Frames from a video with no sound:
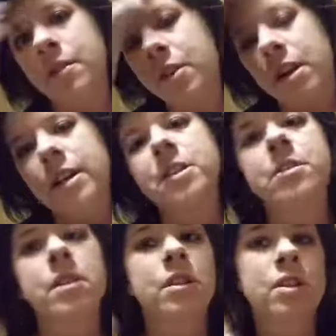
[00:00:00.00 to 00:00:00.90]
If you're
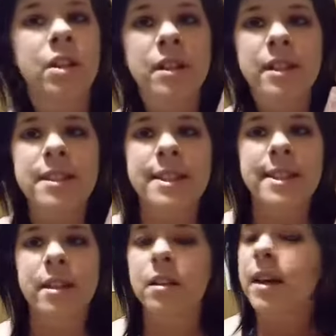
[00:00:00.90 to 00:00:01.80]
into a good
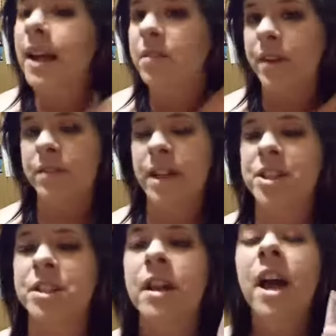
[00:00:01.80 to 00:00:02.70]
concealer and
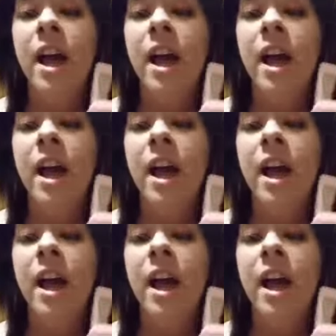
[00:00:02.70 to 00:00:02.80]
foundation,